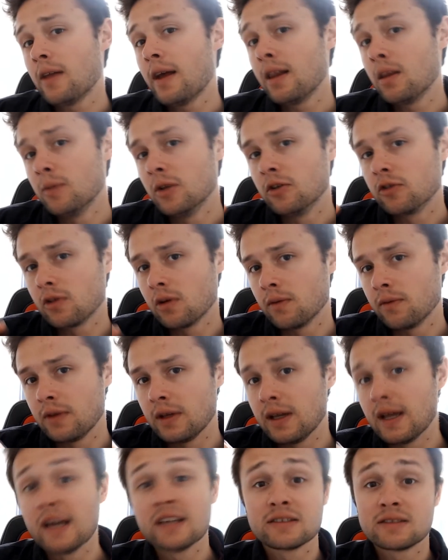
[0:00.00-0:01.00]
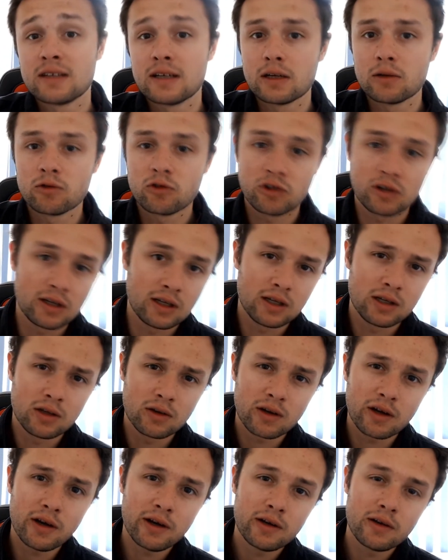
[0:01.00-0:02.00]
elements of the SDLC and you
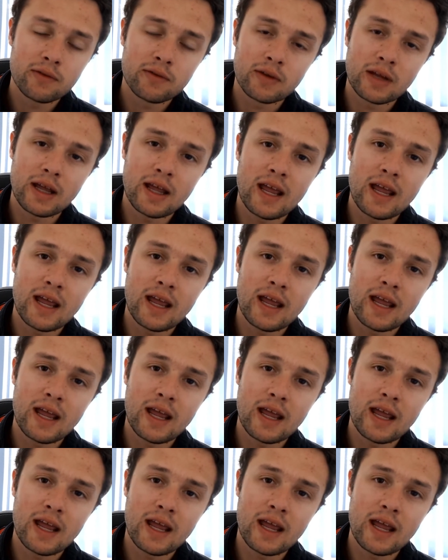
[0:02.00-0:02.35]
kind of